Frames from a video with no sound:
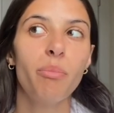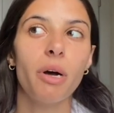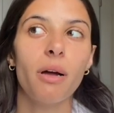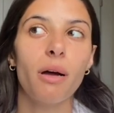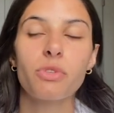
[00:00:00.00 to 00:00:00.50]

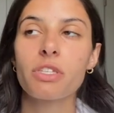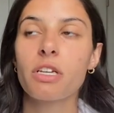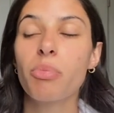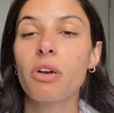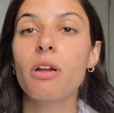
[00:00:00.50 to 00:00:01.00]
but I'm just
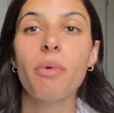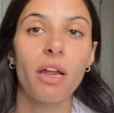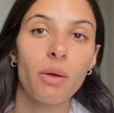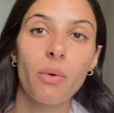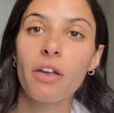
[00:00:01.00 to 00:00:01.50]
gonna put it up
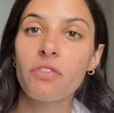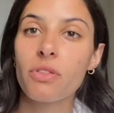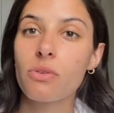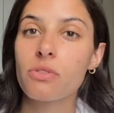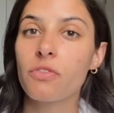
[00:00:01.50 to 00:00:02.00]
anyway for
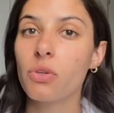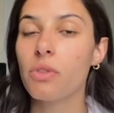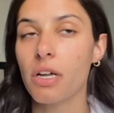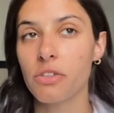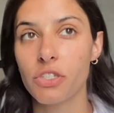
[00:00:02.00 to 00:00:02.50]
those of you
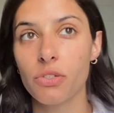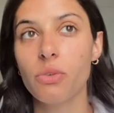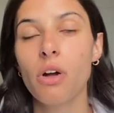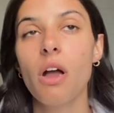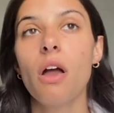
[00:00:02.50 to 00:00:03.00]
that do